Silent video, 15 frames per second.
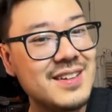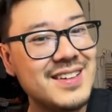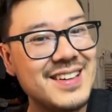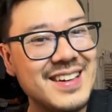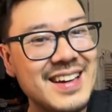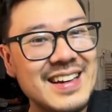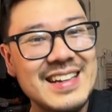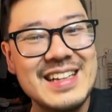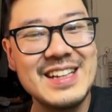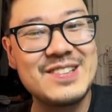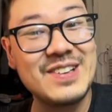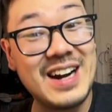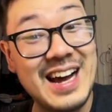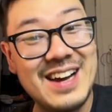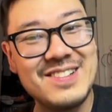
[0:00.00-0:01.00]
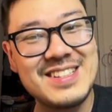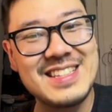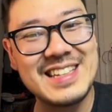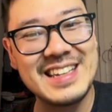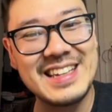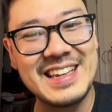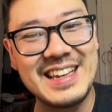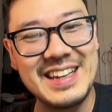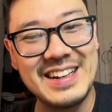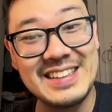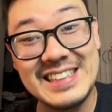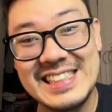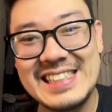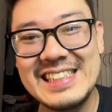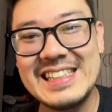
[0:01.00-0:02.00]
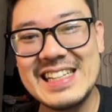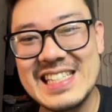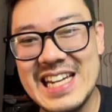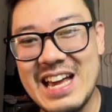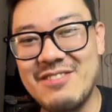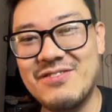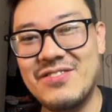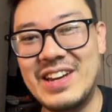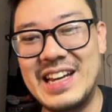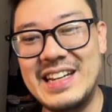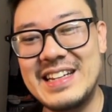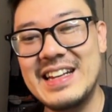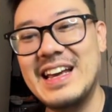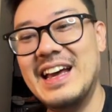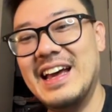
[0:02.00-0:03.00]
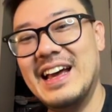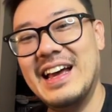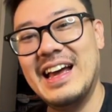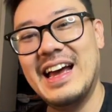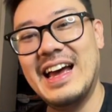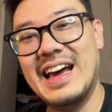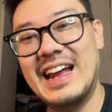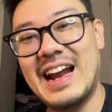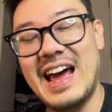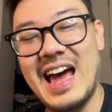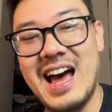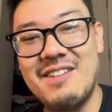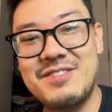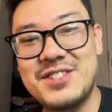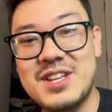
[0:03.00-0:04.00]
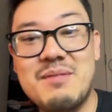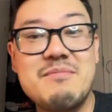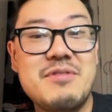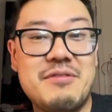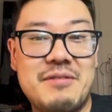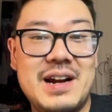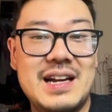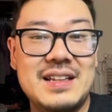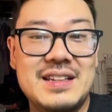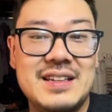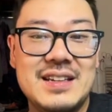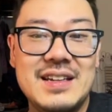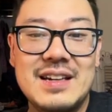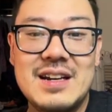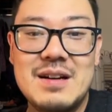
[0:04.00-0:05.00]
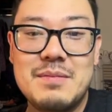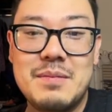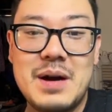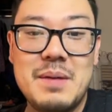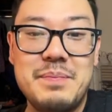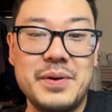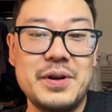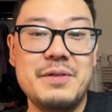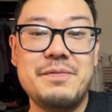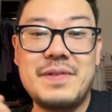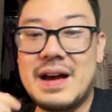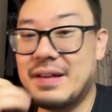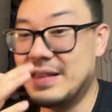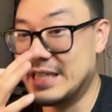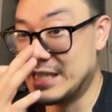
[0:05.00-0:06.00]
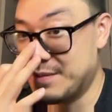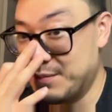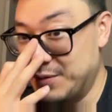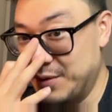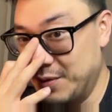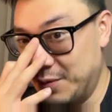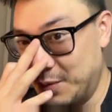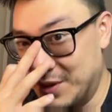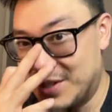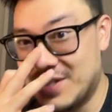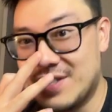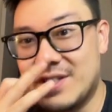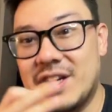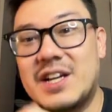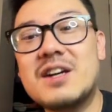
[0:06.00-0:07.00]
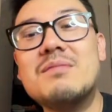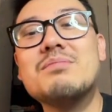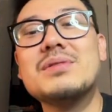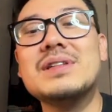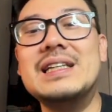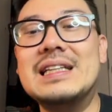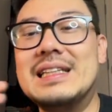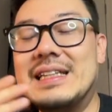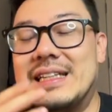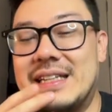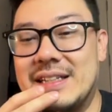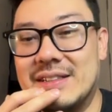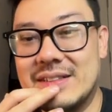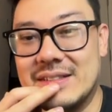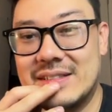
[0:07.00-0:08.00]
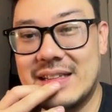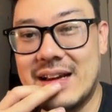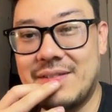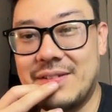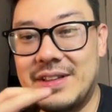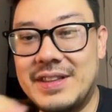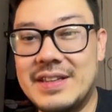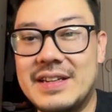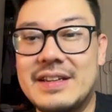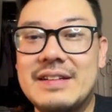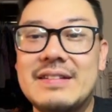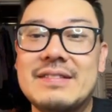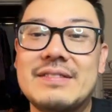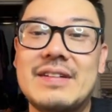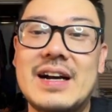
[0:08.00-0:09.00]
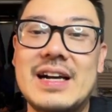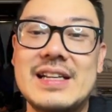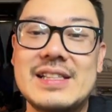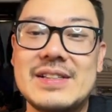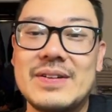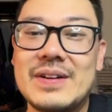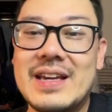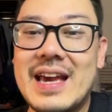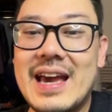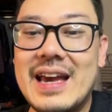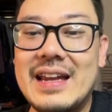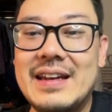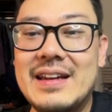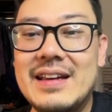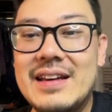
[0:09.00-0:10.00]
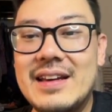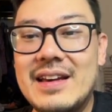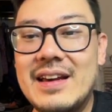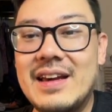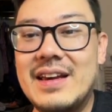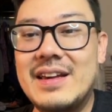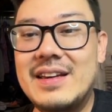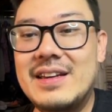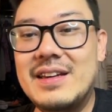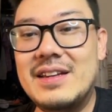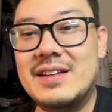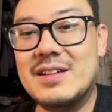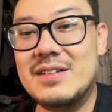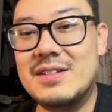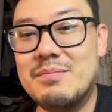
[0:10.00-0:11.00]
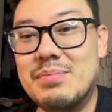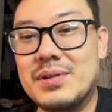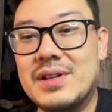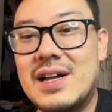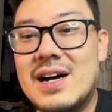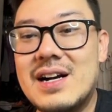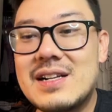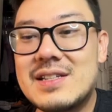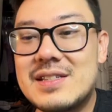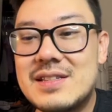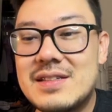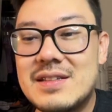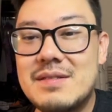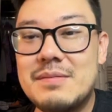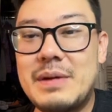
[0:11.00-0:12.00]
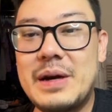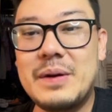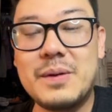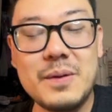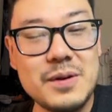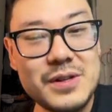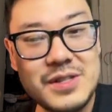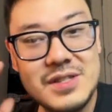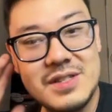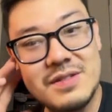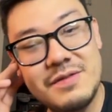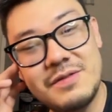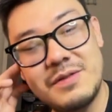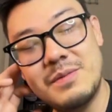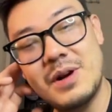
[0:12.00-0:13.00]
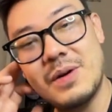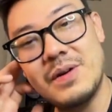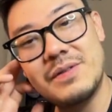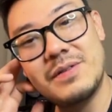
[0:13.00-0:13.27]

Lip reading: That's what I was thinking here. At least he doesn't have mate, and I have some threat. My opponent found this move, which just like completely kills everything, right? So again, it blocks my horse from